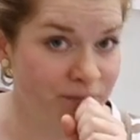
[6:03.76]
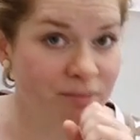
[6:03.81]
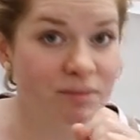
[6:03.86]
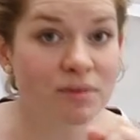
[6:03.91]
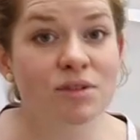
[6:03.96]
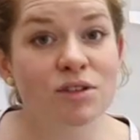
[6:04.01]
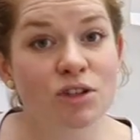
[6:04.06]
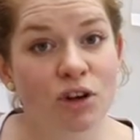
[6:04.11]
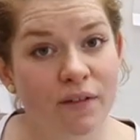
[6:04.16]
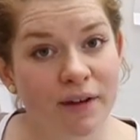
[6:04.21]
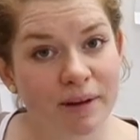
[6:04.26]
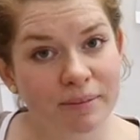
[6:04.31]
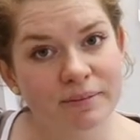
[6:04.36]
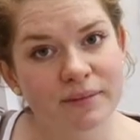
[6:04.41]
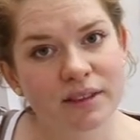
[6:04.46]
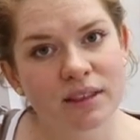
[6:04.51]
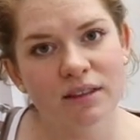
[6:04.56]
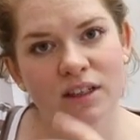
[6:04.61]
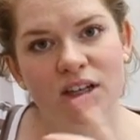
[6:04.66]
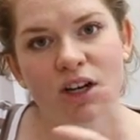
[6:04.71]
Sorry,
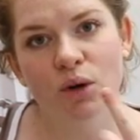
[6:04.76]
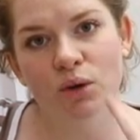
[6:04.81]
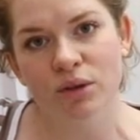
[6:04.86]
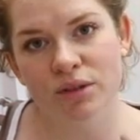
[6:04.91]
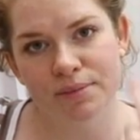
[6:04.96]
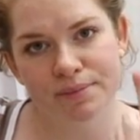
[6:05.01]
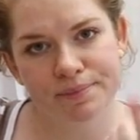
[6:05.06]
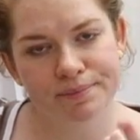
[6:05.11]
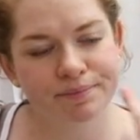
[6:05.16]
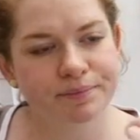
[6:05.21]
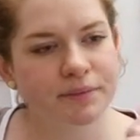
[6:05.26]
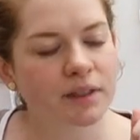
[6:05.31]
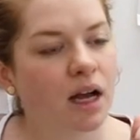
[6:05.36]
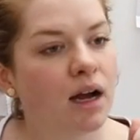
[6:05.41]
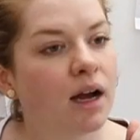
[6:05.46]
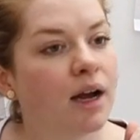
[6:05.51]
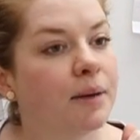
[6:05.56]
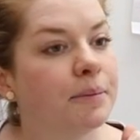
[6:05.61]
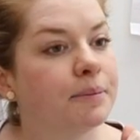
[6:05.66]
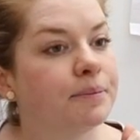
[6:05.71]
cold.
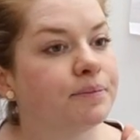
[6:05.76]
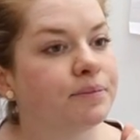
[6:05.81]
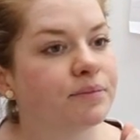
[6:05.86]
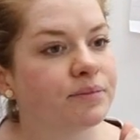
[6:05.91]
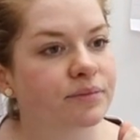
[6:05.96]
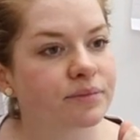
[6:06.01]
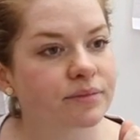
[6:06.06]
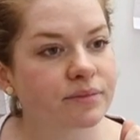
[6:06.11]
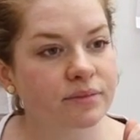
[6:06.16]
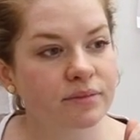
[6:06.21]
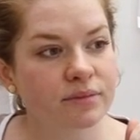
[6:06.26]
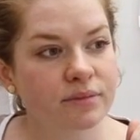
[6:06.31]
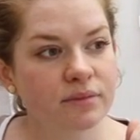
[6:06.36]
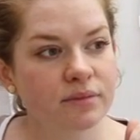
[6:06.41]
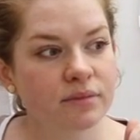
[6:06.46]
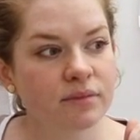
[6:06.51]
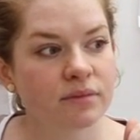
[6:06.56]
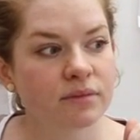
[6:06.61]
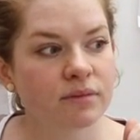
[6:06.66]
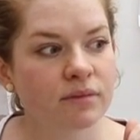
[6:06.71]
And
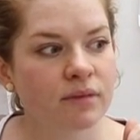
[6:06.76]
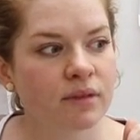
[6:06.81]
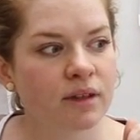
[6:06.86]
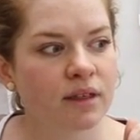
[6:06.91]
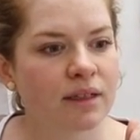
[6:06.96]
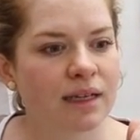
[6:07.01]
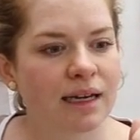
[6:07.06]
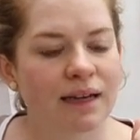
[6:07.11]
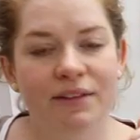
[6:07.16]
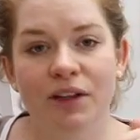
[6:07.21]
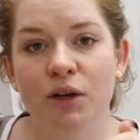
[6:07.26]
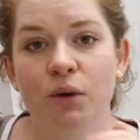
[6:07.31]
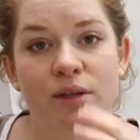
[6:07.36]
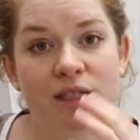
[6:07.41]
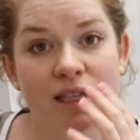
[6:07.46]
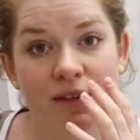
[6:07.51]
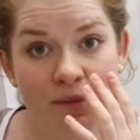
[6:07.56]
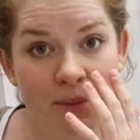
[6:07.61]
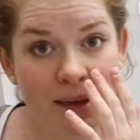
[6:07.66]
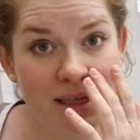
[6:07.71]
they
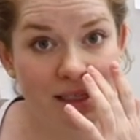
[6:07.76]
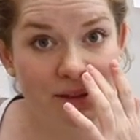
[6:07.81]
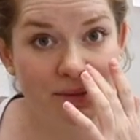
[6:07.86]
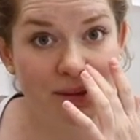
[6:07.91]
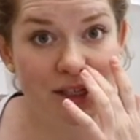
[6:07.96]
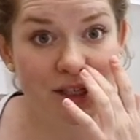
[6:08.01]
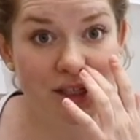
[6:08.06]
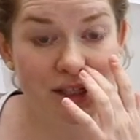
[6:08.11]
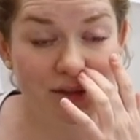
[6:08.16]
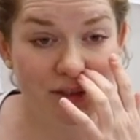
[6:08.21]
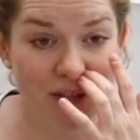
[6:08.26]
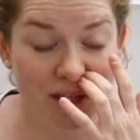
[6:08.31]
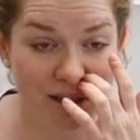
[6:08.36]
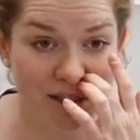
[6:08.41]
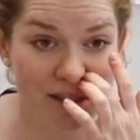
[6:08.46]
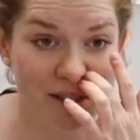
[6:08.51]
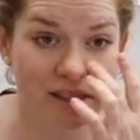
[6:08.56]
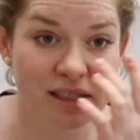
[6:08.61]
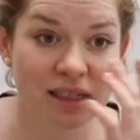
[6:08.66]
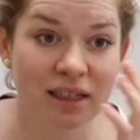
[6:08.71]
always have amazing ranges of
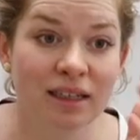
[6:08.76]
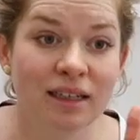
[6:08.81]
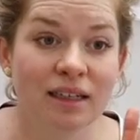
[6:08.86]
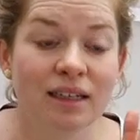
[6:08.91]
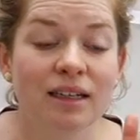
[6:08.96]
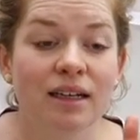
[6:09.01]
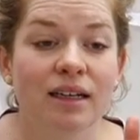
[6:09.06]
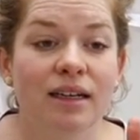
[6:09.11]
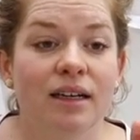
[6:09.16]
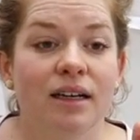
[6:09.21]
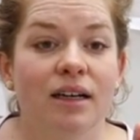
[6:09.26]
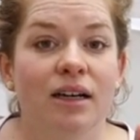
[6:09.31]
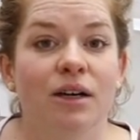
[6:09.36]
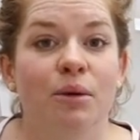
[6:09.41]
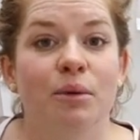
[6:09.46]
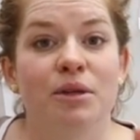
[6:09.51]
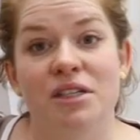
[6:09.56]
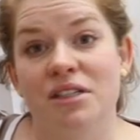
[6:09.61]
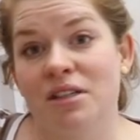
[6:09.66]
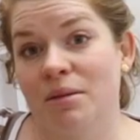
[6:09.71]
colours,
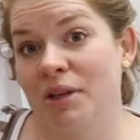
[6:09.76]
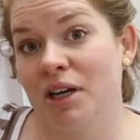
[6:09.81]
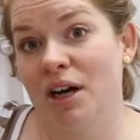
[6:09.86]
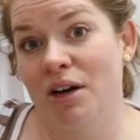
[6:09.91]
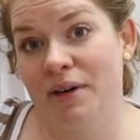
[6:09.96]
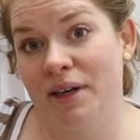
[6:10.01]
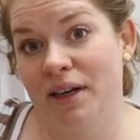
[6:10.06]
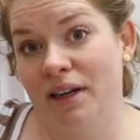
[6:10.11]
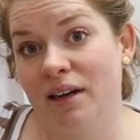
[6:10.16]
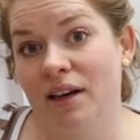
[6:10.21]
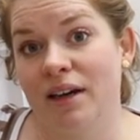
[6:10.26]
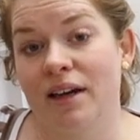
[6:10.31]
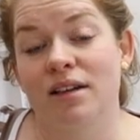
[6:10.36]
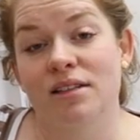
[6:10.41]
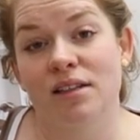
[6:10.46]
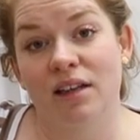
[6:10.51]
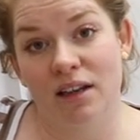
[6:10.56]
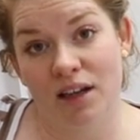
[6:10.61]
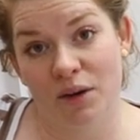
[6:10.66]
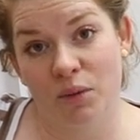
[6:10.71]
which is something I really like,
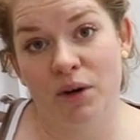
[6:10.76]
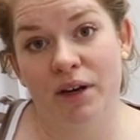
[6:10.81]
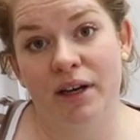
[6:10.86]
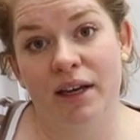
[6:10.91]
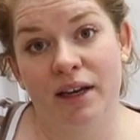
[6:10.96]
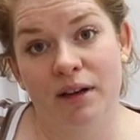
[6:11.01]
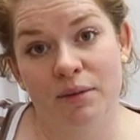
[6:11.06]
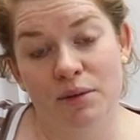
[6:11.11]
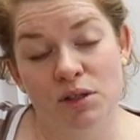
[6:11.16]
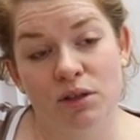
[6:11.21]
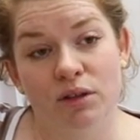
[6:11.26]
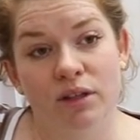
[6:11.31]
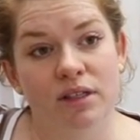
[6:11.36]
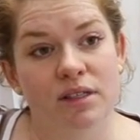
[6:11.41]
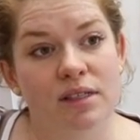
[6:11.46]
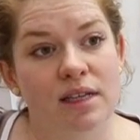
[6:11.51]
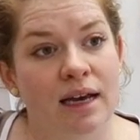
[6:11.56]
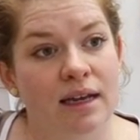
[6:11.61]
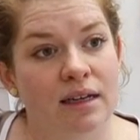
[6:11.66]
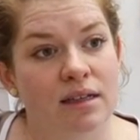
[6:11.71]
because I like working with
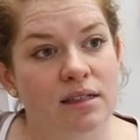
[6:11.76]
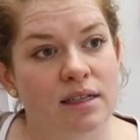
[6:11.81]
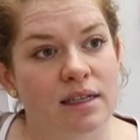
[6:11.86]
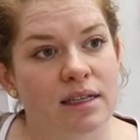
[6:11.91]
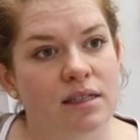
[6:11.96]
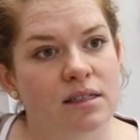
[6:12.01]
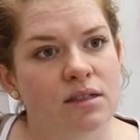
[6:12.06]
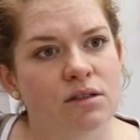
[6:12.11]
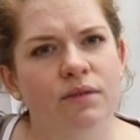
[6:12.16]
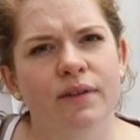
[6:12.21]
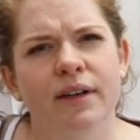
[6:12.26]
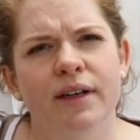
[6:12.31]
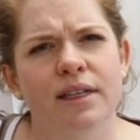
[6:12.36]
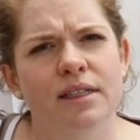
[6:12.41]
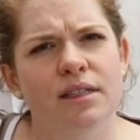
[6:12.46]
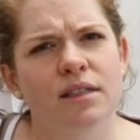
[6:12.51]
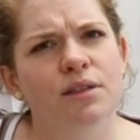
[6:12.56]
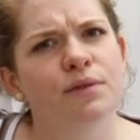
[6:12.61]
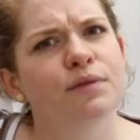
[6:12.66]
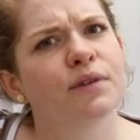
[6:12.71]
solids and it's not very
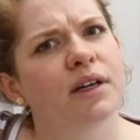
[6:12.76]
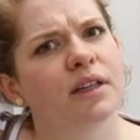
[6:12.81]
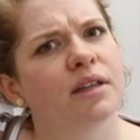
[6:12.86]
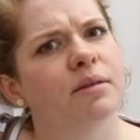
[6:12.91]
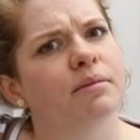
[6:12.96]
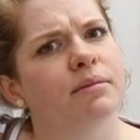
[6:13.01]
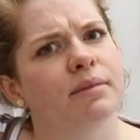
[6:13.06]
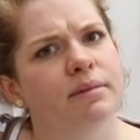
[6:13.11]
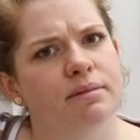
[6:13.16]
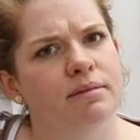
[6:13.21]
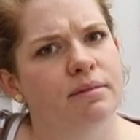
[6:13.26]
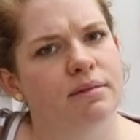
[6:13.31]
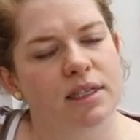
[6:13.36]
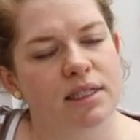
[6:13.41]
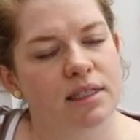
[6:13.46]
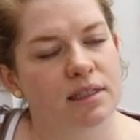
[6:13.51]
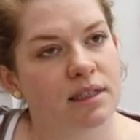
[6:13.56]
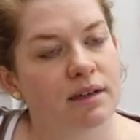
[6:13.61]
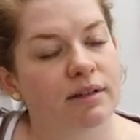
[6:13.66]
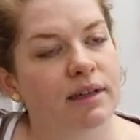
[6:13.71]
easy to find them
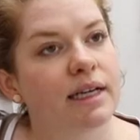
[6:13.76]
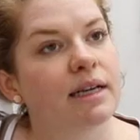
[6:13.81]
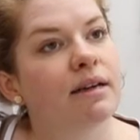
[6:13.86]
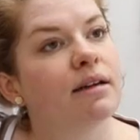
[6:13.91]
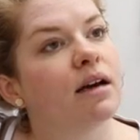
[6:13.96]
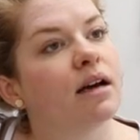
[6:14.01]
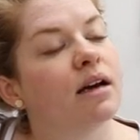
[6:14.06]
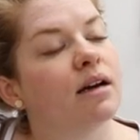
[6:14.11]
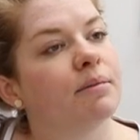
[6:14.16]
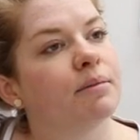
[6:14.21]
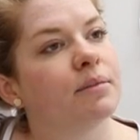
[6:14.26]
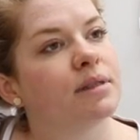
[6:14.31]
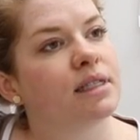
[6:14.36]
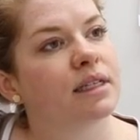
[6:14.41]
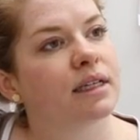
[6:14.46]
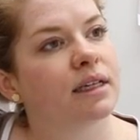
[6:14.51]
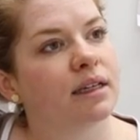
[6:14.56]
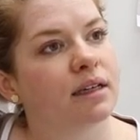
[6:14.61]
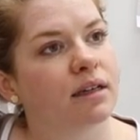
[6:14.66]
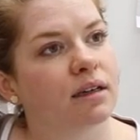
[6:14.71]
necessarily,
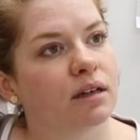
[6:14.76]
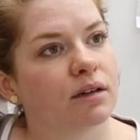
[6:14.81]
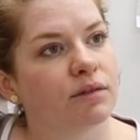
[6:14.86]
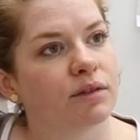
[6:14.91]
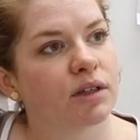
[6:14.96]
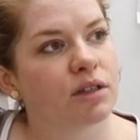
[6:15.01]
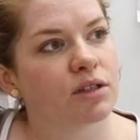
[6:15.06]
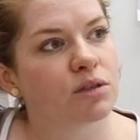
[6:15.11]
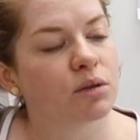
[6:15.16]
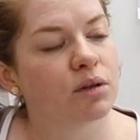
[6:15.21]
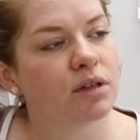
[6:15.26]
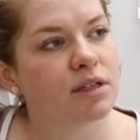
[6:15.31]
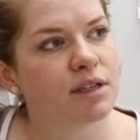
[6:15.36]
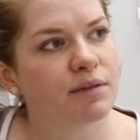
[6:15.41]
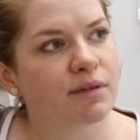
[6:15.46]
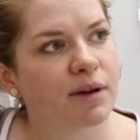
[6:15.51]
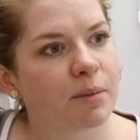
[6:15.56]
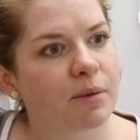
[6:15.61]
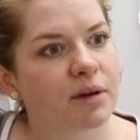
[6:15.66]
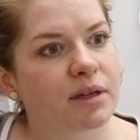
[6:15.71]
particularly in kind of nice quality
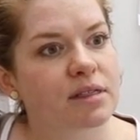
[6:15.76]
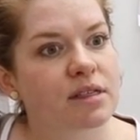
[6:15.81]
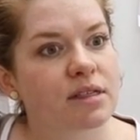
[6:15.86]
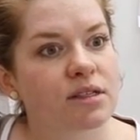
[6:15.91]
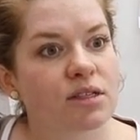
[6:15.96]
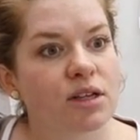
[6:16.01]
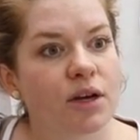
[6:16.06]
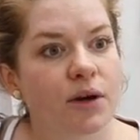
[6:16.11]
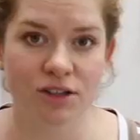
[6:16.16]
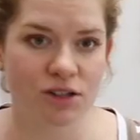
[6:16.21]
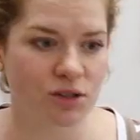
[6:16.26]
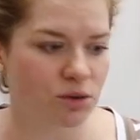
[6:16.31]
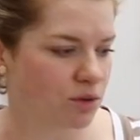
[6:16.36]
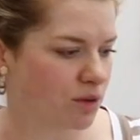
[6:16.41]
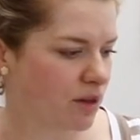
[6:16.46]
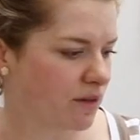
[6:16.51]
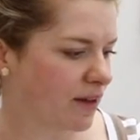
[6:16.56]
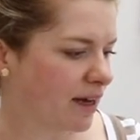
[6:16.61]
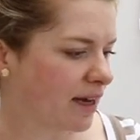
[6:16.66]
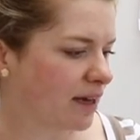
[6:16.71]
fabrics. So I saw
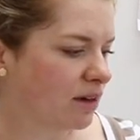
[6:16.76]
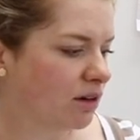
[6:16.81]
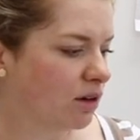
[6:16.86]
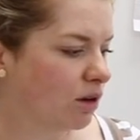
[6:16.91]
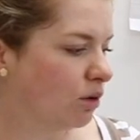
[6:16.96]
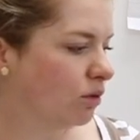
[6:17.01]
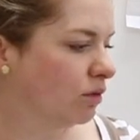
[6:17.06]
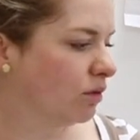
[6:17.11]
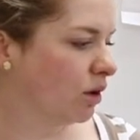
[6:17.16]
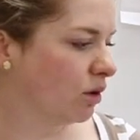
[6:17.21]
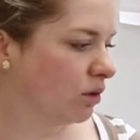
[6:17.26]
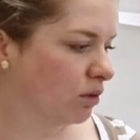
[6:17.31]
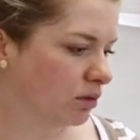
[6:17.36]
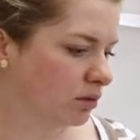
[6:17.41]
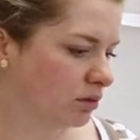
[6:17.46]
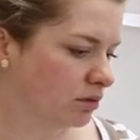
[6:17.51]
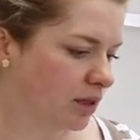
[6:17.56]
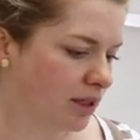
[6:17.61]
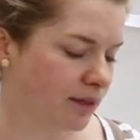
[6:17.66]
that they had a whole row